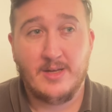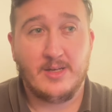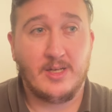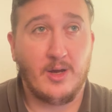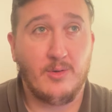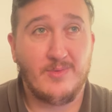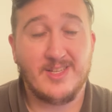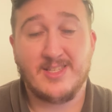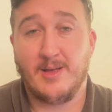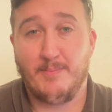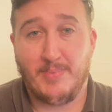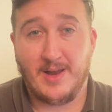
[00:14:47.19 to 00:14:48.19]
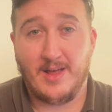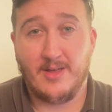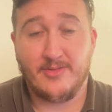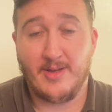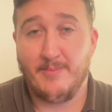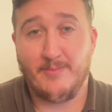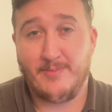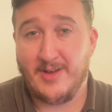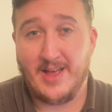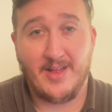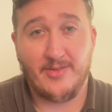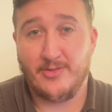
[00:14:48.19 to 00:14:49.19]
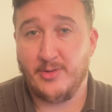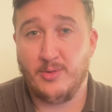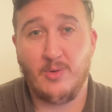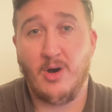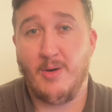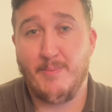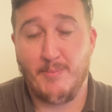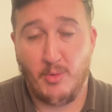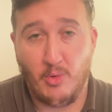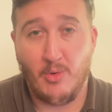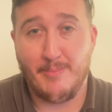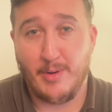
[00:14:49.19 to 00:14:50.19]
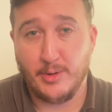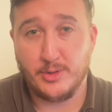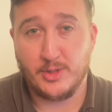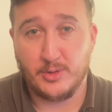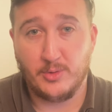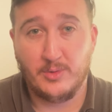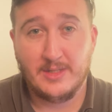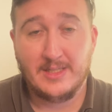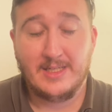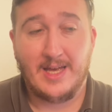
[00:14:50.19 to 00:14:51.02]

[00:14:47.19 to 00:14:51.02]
You know, there's some fans who are more emotional